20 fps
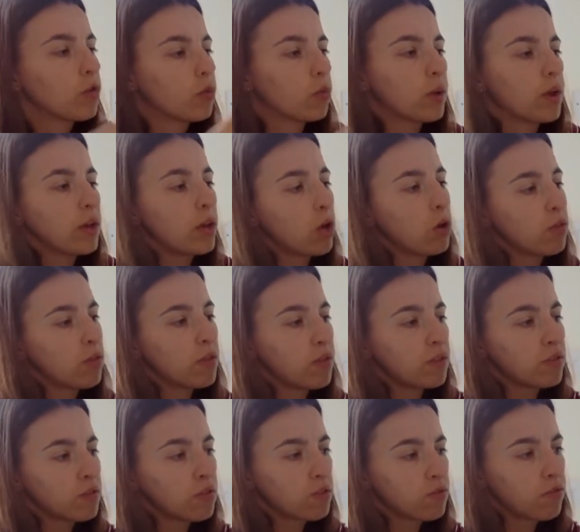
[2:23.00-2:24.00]
We know that
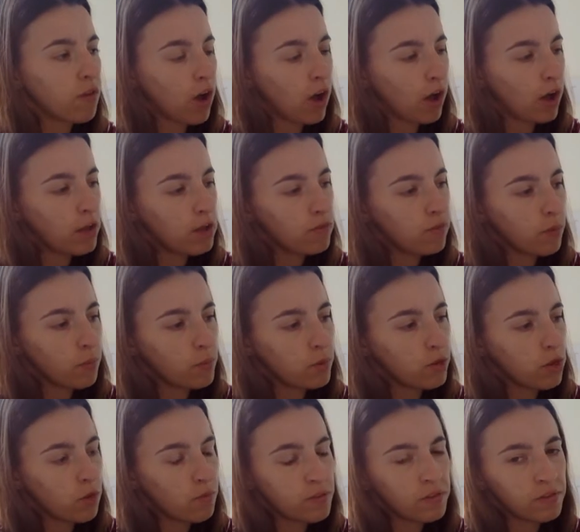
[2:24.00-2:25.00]
this is 5 and we
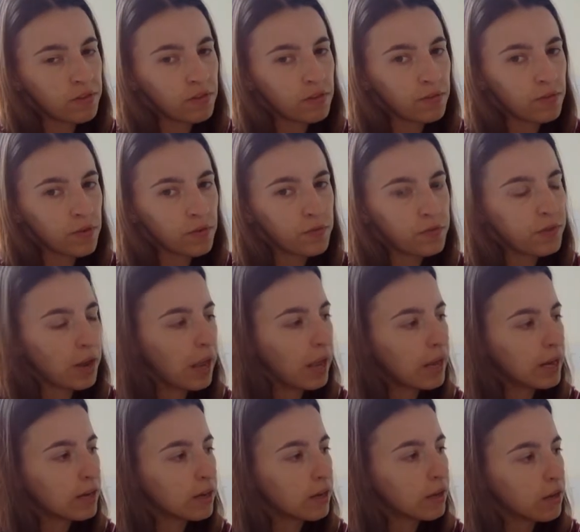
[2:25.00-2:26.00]
know this is
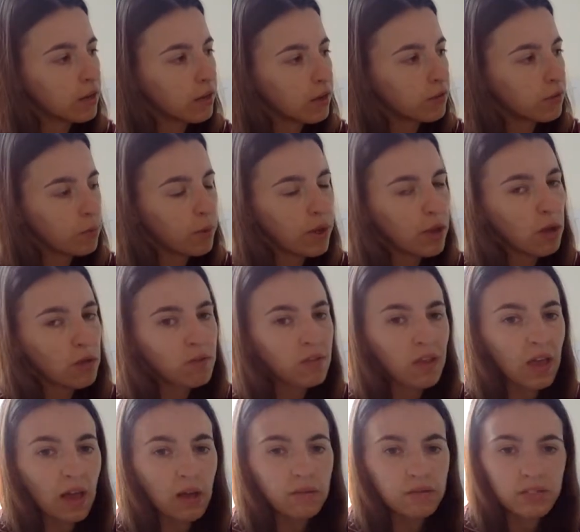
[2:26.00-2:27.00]
15. So we're going to
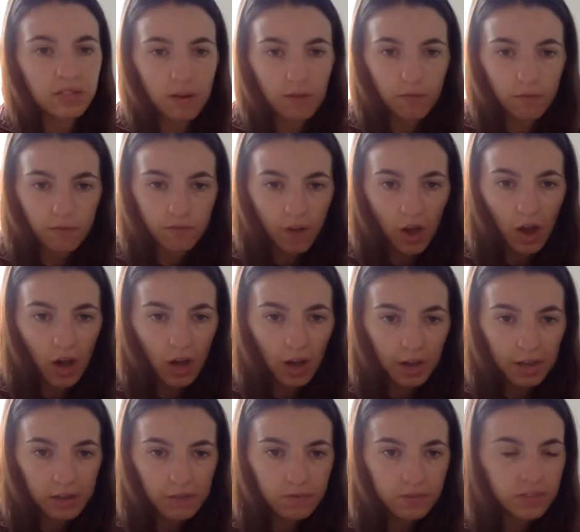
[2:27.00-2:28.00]
count in
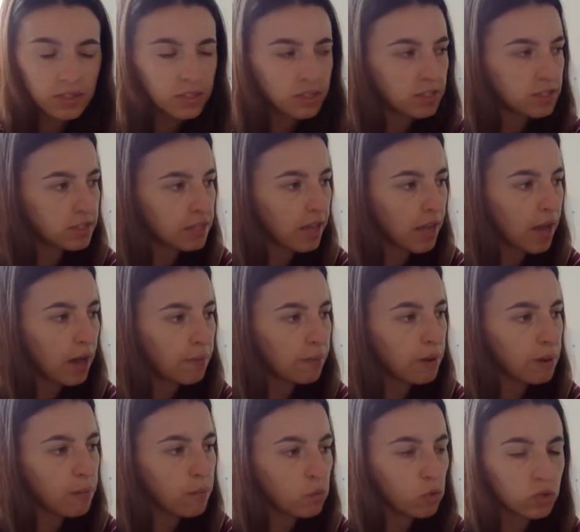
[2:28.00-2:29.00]
5s to see how
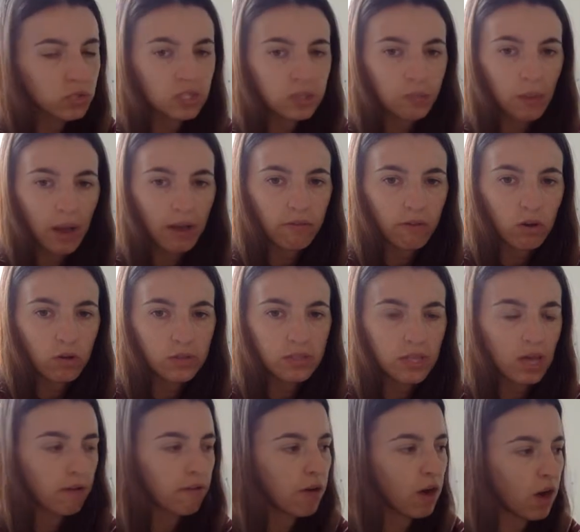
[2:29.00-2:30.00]
many more sparrows
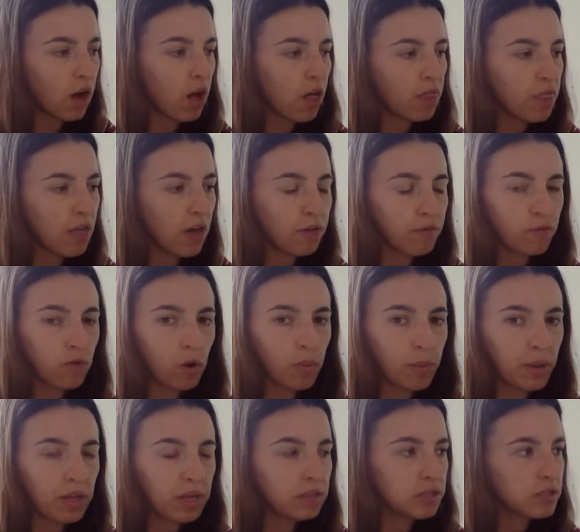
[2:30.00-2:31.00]
there are than
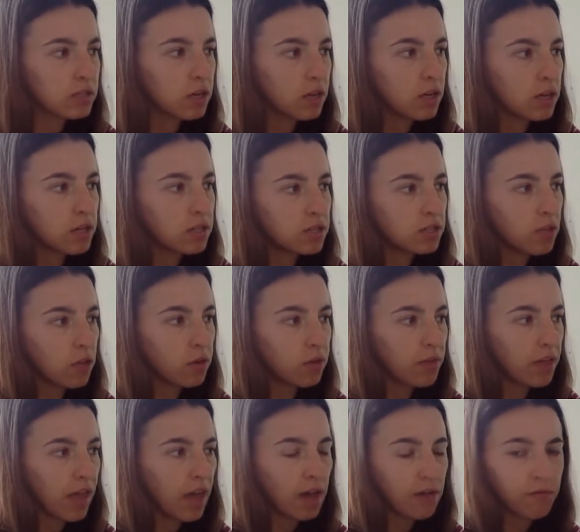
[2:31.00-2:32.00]
robins. So
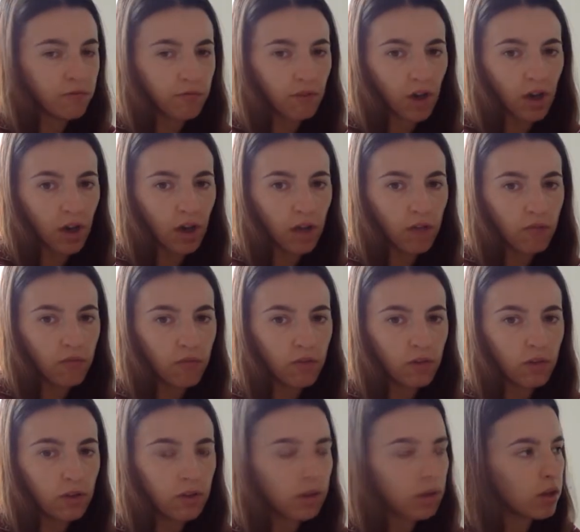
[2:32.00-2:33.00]
they have 5,
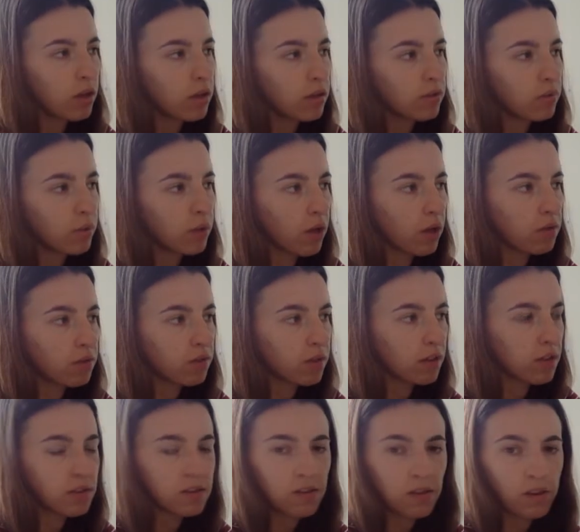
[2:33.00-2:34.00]
so we're going to
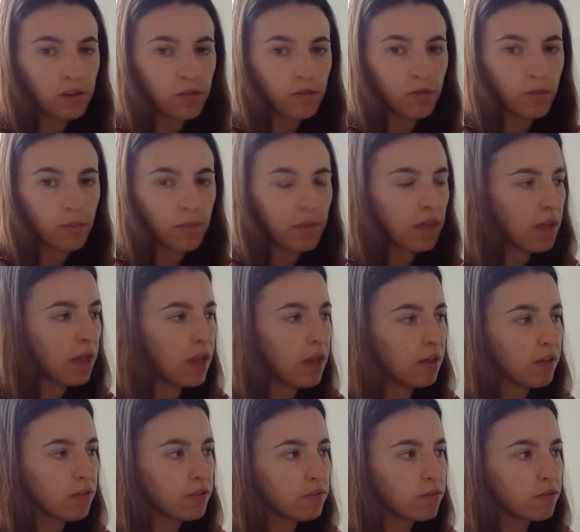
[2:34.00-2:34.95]
continue from here.